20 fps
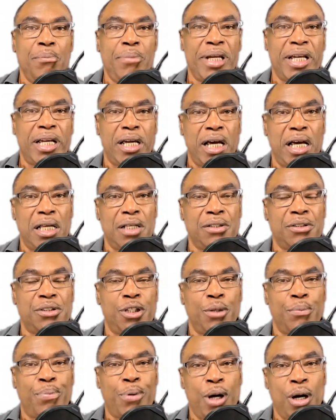because
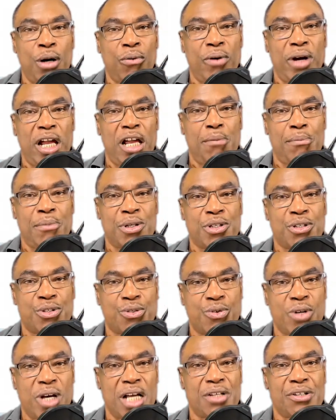the program is
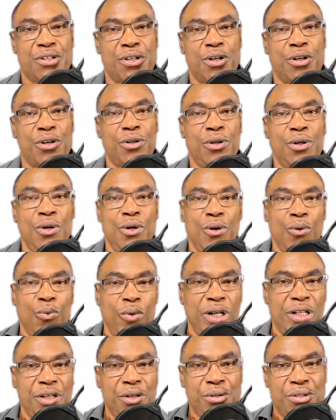structured
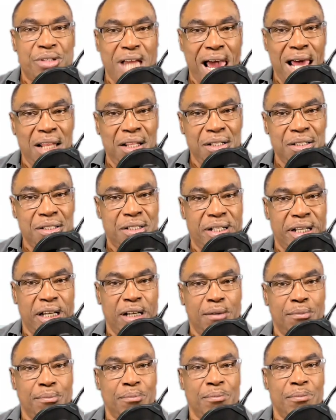when you challenge
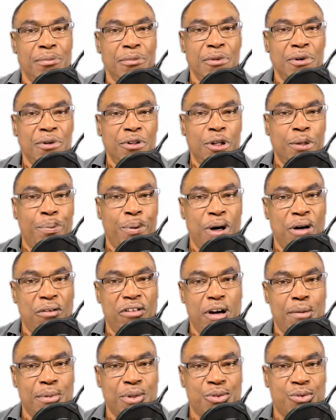them, the
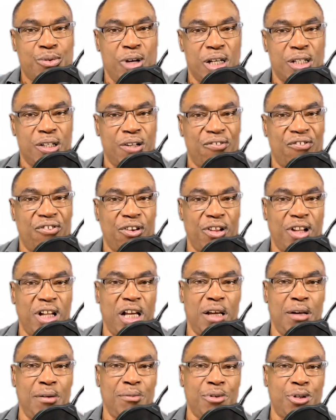program is structured for
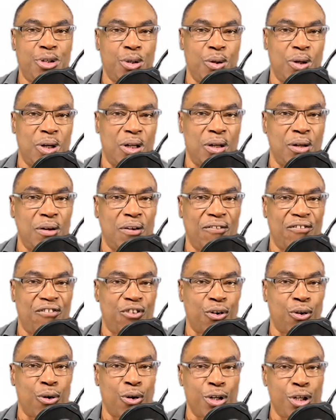them to uh,
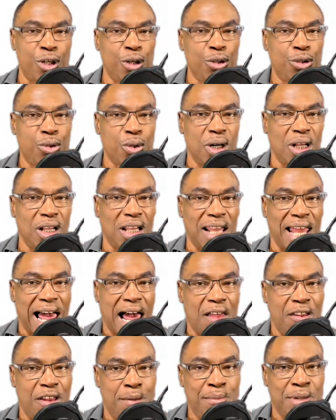for you to
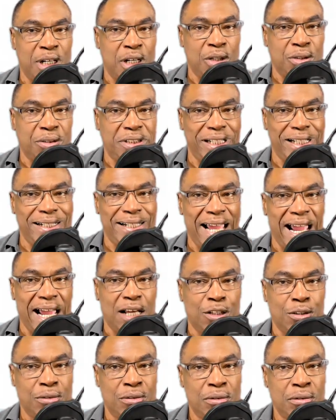allow them to go sit
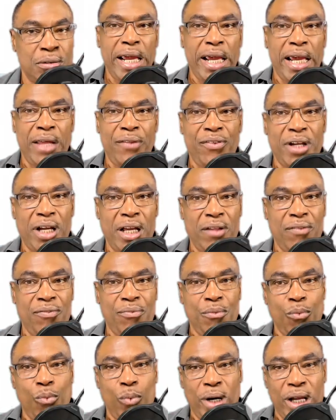down. And
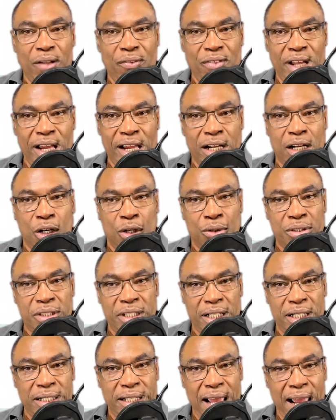then when they go
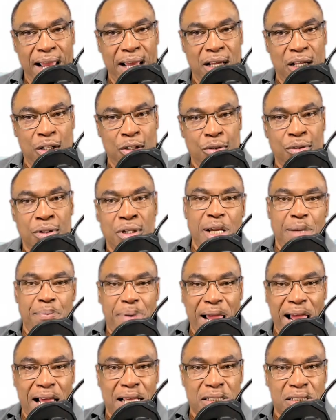sit down, they
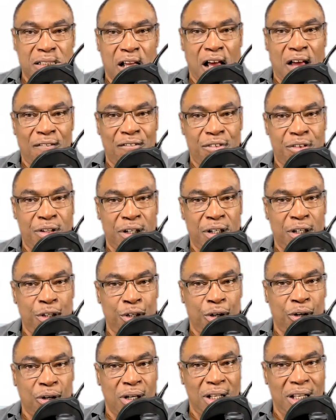pass off their,
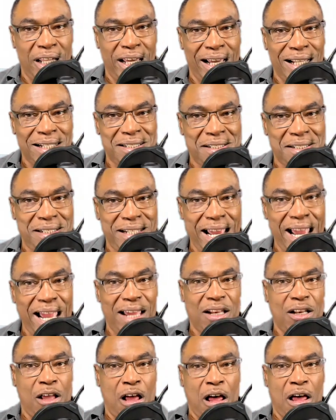your alleged
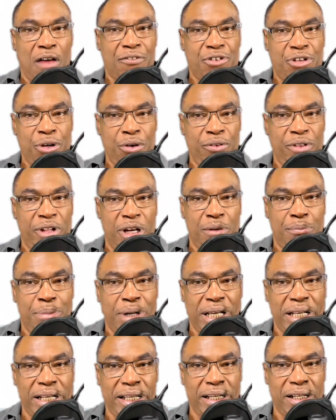debt off to their
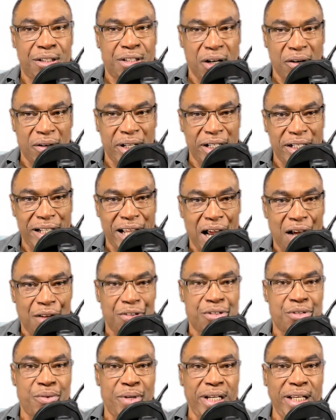buddy attorney down
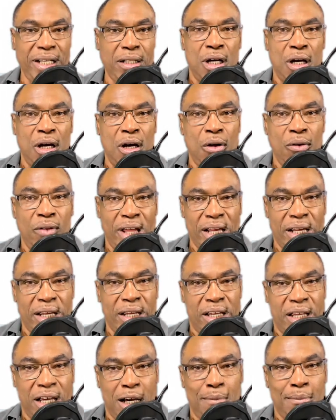the street. So they
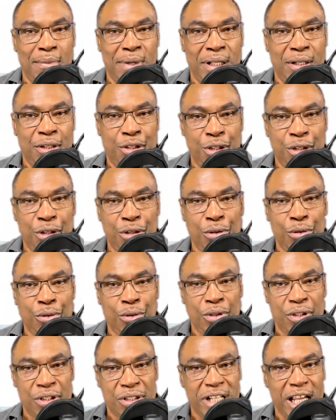can come and
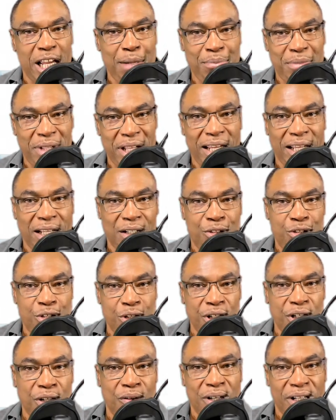do the same thing
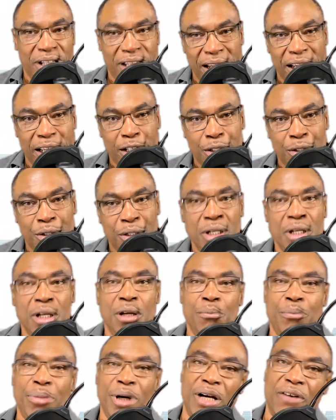to you again,
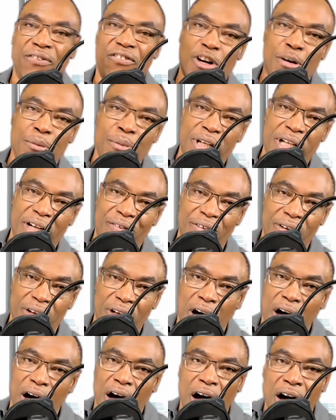but from a different
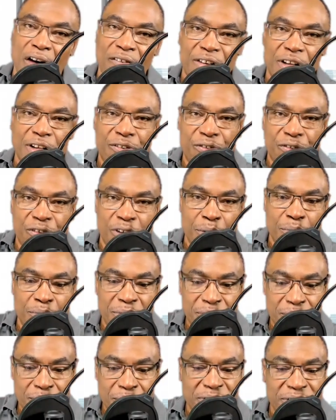law office
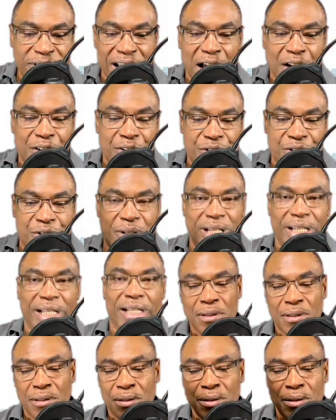from down the street,
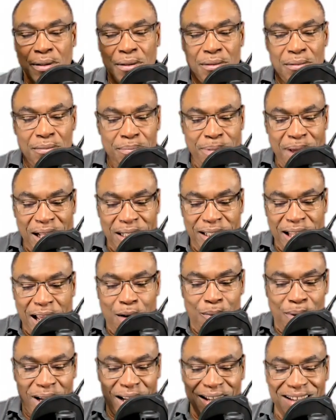back
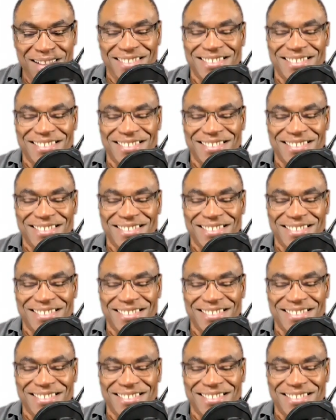that way.